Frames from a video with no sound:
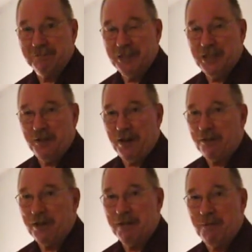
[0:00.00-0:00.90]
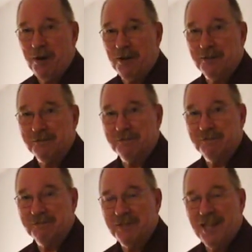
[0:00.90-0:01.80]
You know I read them all.
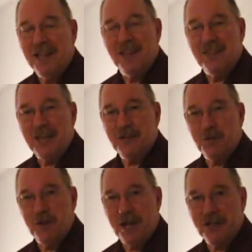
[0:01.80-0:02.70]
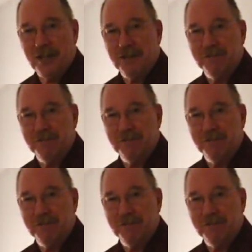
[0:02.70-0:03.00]
Thanks for watching.